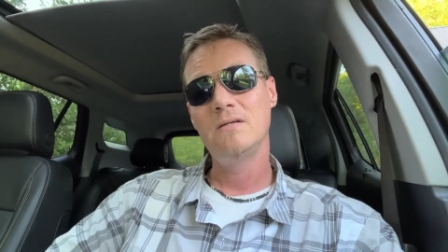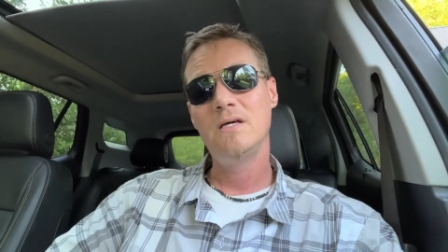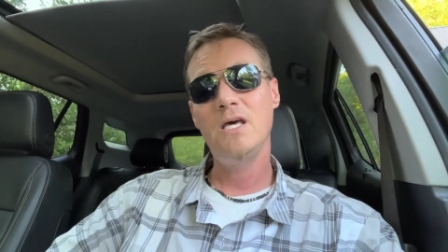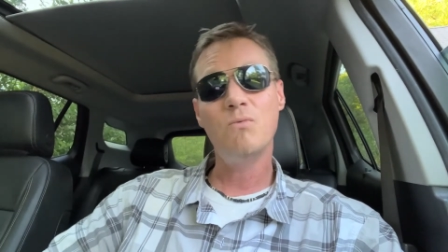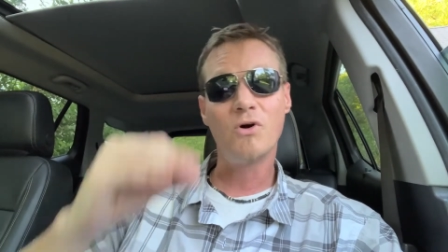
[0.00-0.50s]

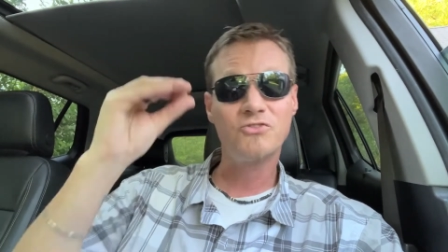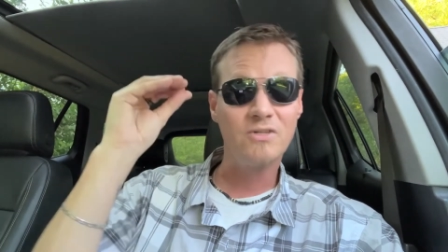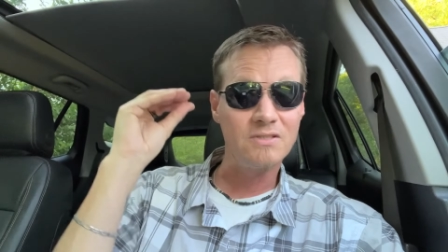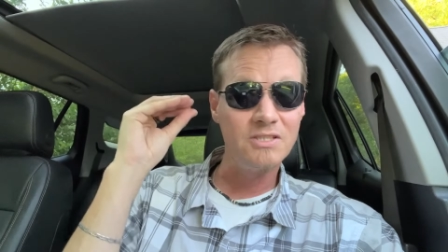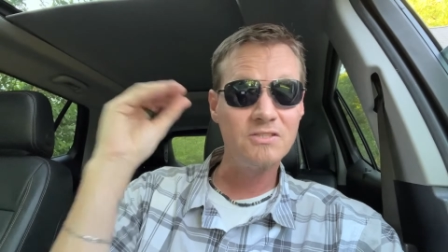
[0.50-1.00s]
He wants to
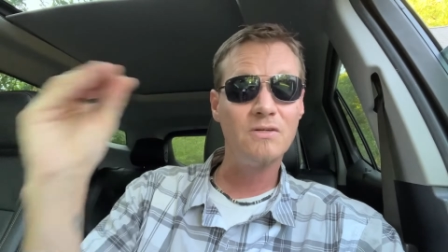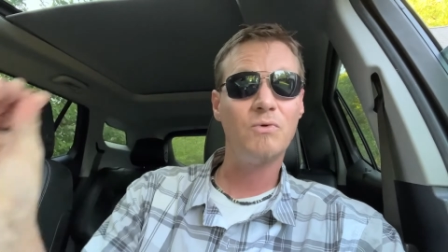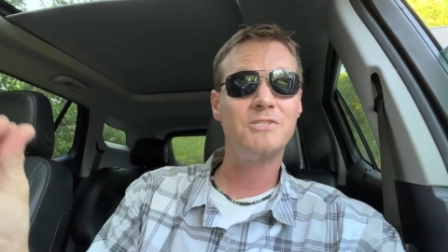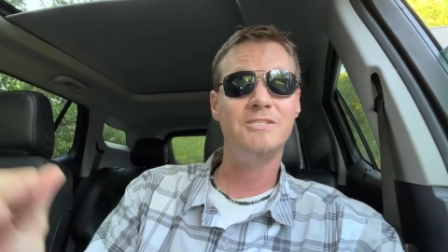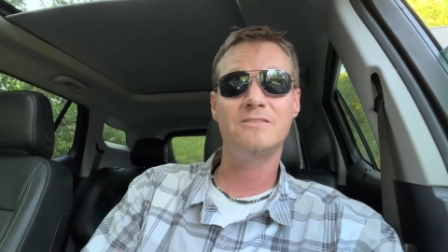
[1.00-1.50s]
listen to
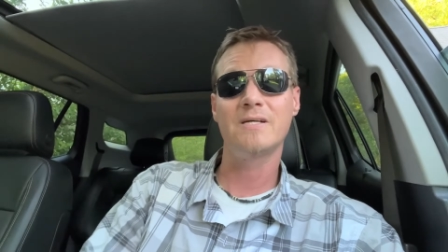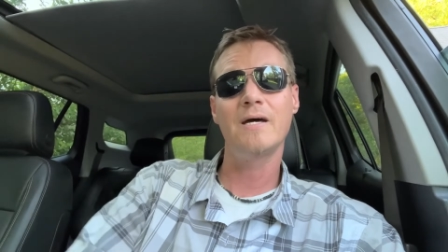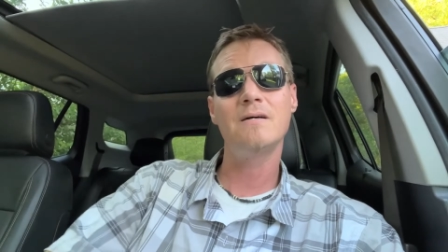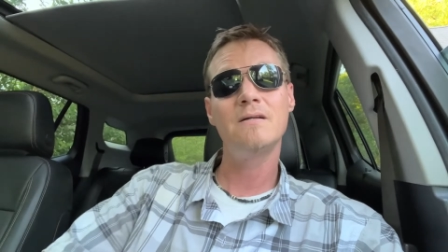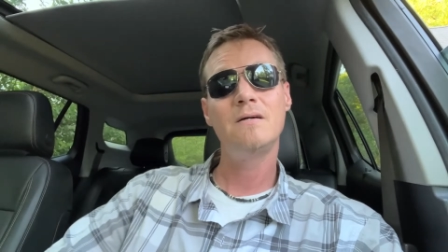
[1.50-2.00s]
what she's
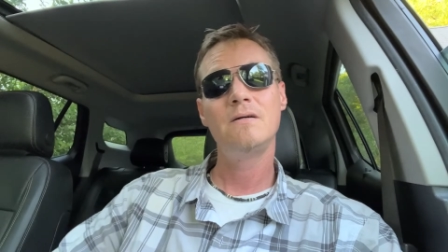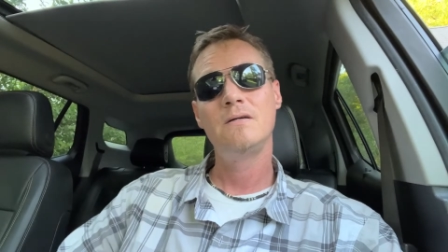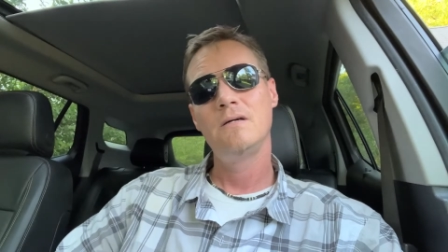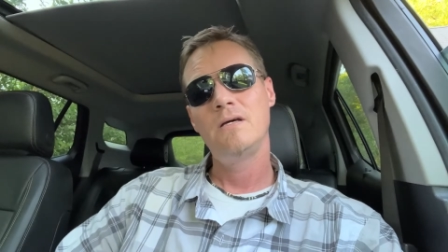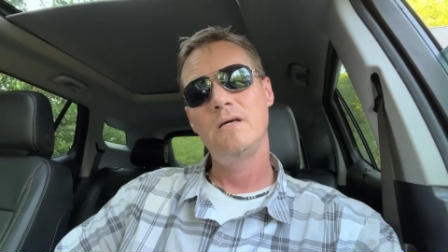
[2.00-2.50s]
saying.
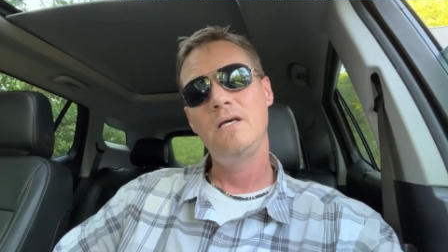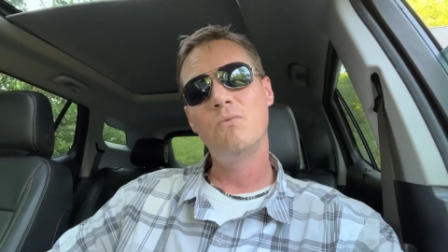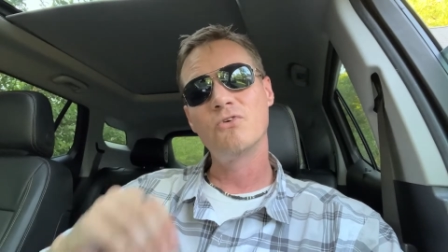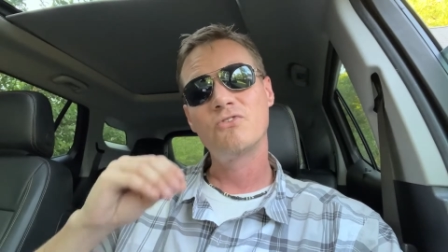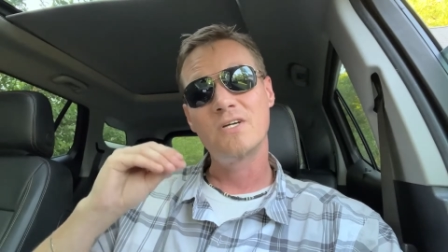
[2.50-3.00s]
He
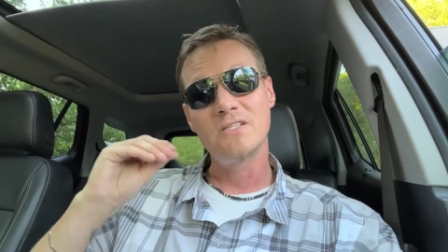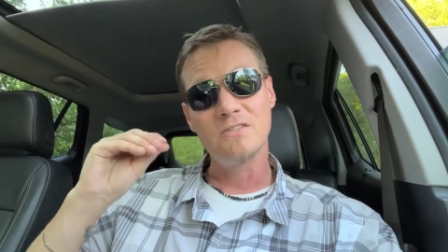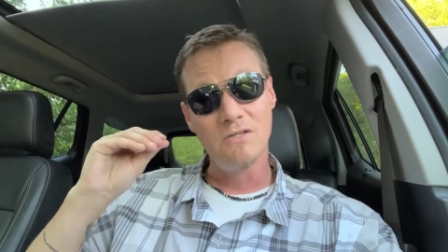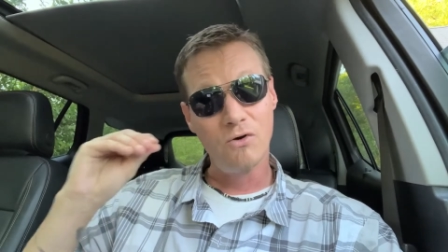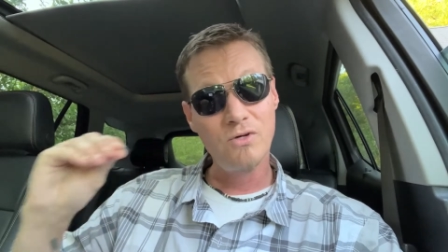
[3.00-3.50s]
wants to get to
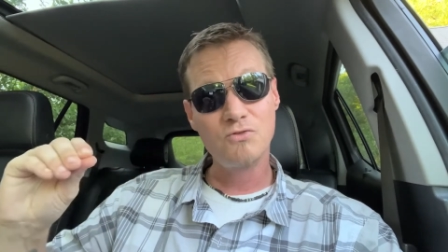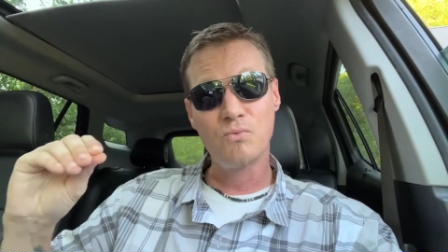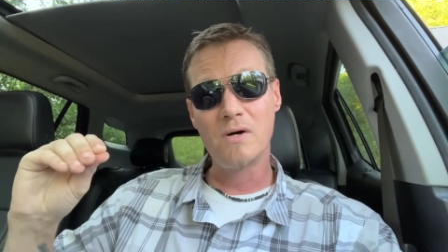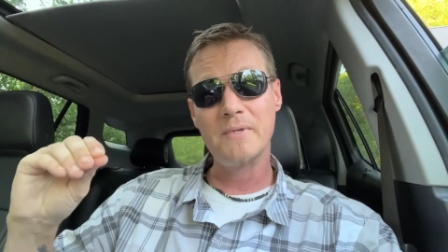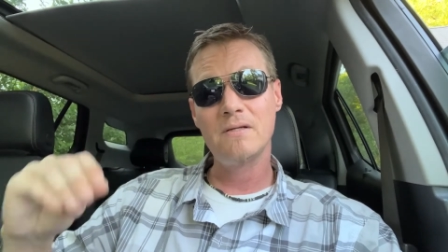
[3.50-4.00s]
know this
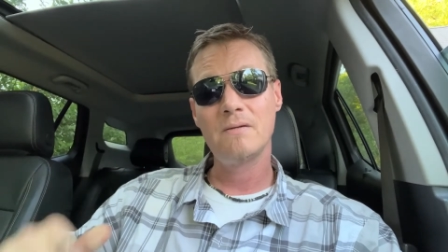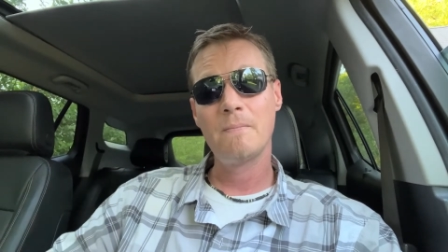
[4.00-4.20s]
woman.